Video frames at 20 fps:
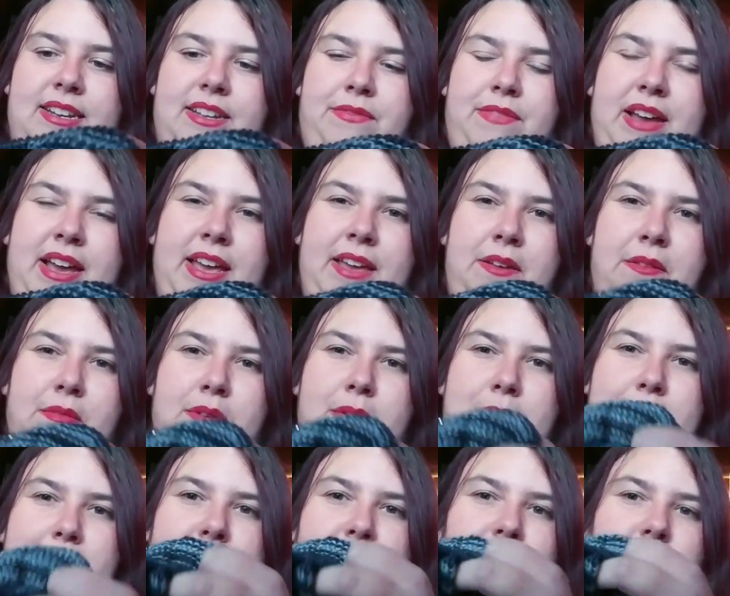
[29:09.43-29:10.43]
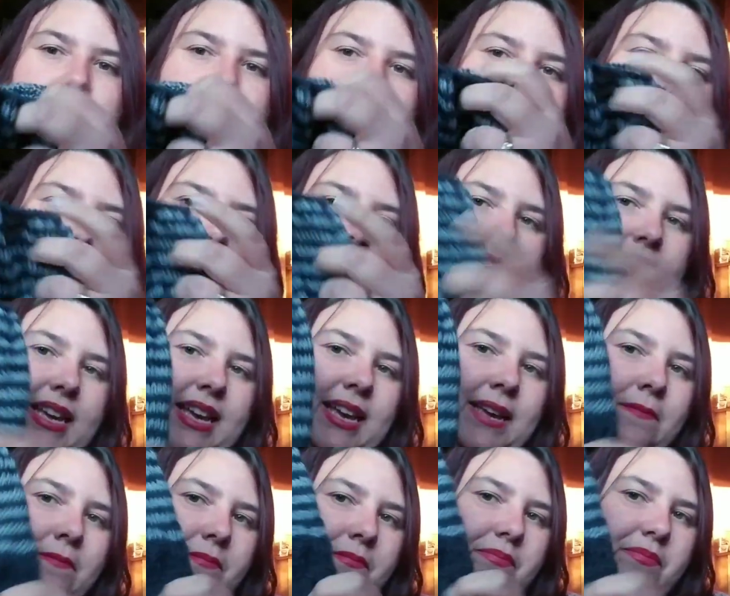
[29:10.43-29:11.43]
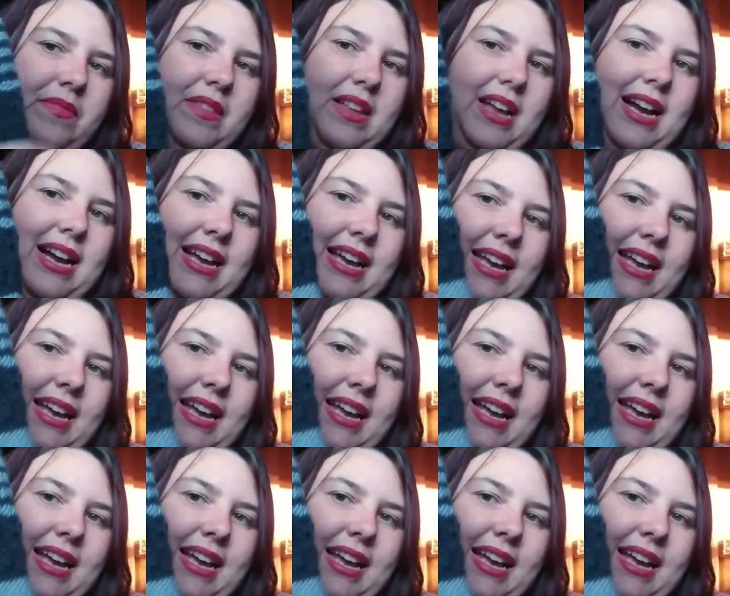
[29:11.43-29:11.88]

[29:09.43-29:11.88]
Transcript: if I remember correctly, I